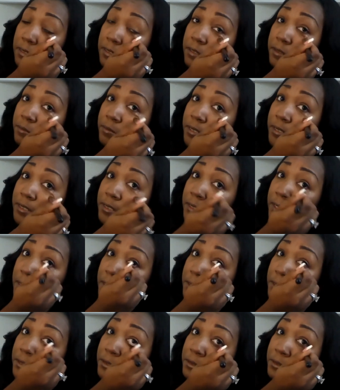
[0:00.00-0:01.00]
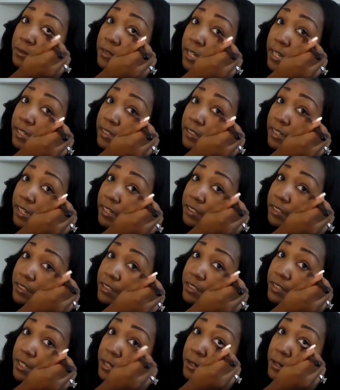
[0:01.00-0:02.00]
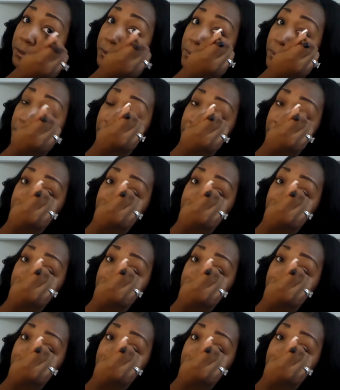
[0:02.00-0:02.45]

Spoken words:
I'm just going to do that like so,